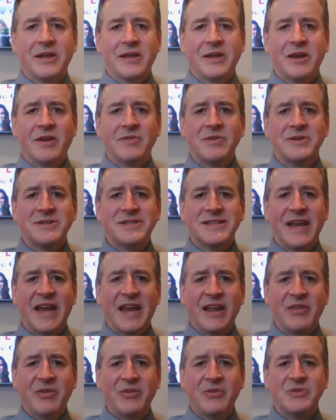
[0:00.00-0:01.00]
covers
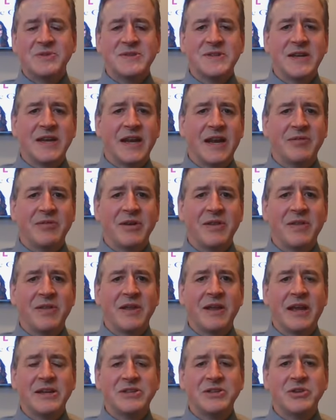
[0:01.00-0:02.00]
A through Z
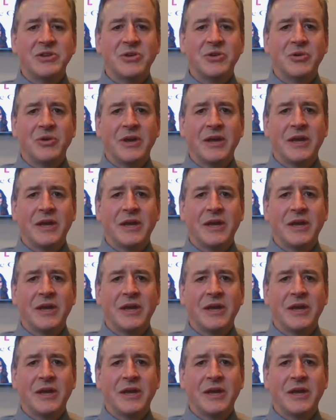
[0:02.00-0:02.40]
everything I do